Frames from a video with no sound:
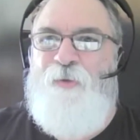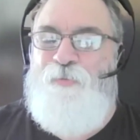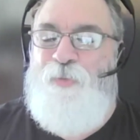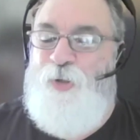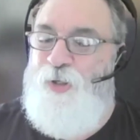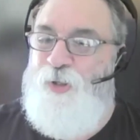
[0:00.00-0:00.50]

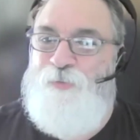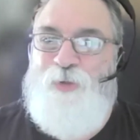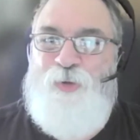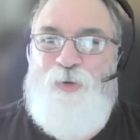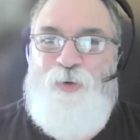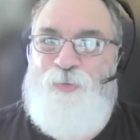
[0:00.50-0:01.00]
put up
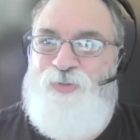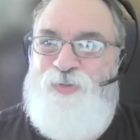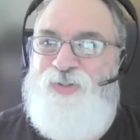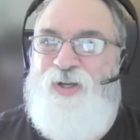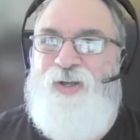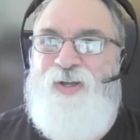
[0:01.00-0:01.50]
your own
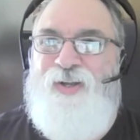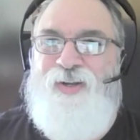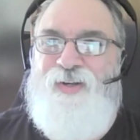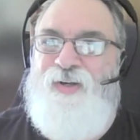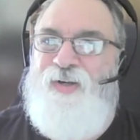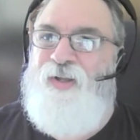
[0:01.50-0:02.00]

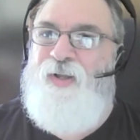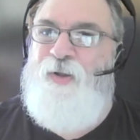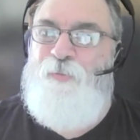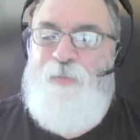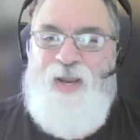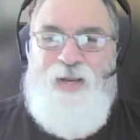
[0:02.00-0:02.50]
site,
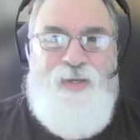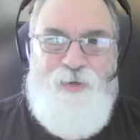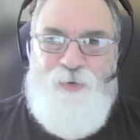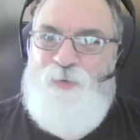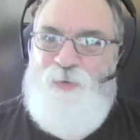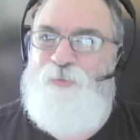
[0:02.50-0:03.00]
make
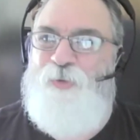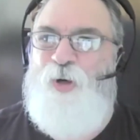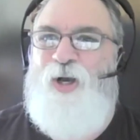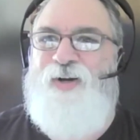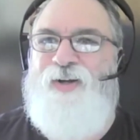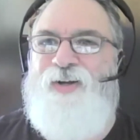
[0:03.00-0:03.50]
your own
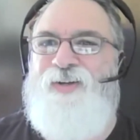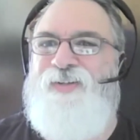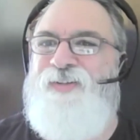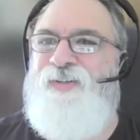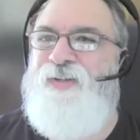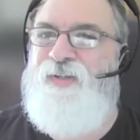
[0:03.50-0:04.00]

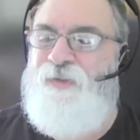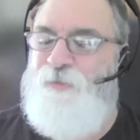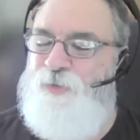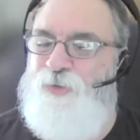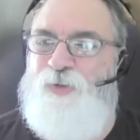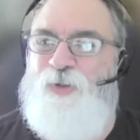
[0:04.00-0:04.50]
product,
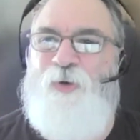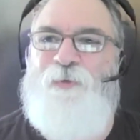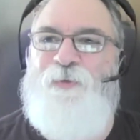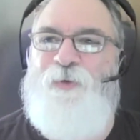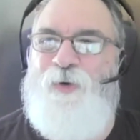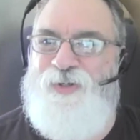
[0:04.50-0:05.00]
so
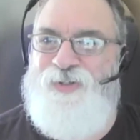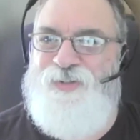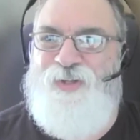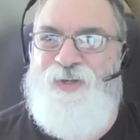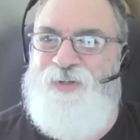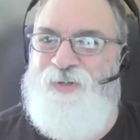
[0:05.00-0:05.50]
far
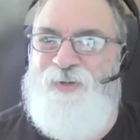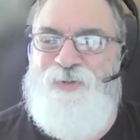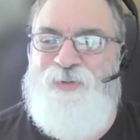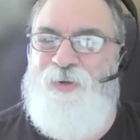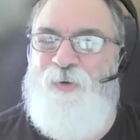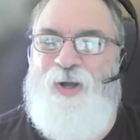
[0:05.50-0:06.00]
and
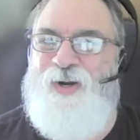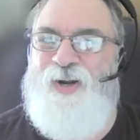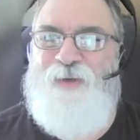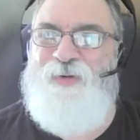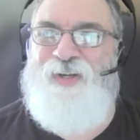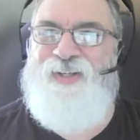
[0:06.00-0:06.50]
so on.
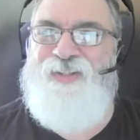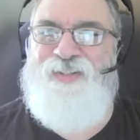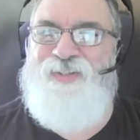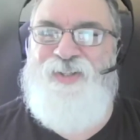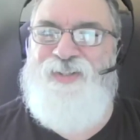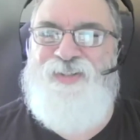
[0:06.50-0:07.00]
I mean,
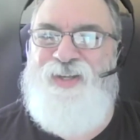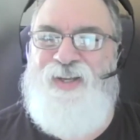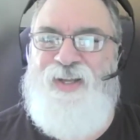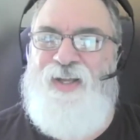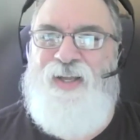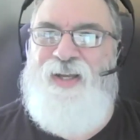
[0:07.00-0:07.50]

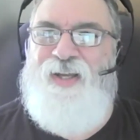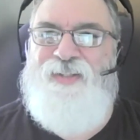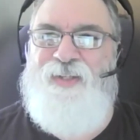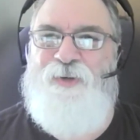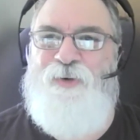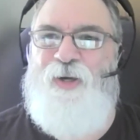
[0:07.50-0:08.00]
it's
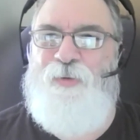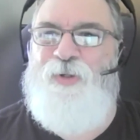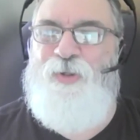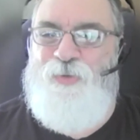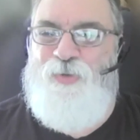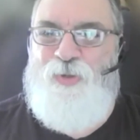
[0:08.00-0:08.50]
incredible.
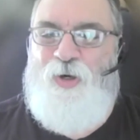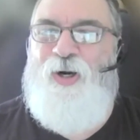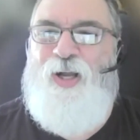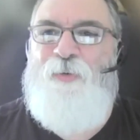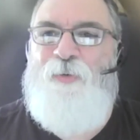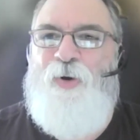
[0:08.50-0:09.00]
You start
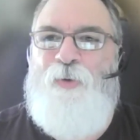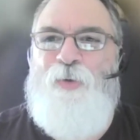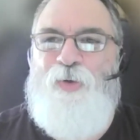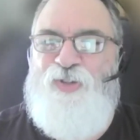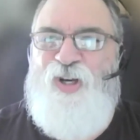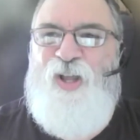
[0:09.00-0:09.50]
out with
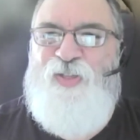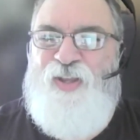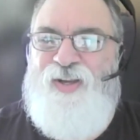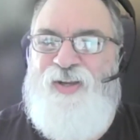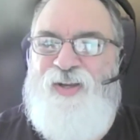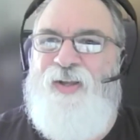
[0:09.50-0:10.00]
almost
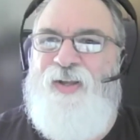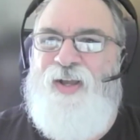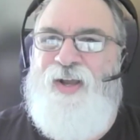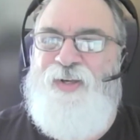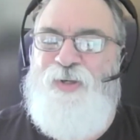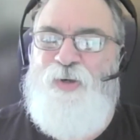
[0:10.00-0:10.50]
nothing
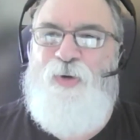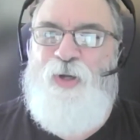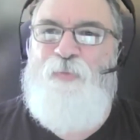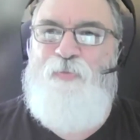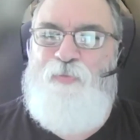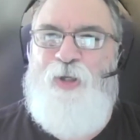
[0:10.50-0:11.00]
and you
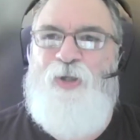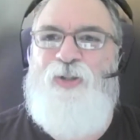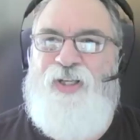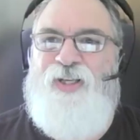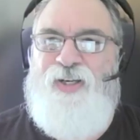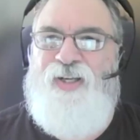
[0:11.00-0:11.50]
can
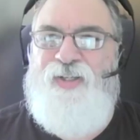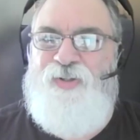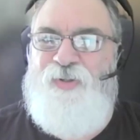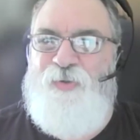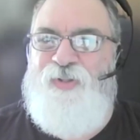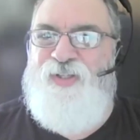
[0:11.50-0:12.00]
build it
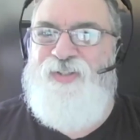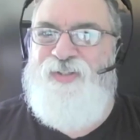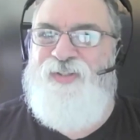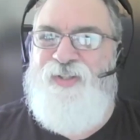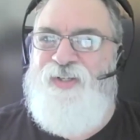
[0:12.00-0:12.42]
into this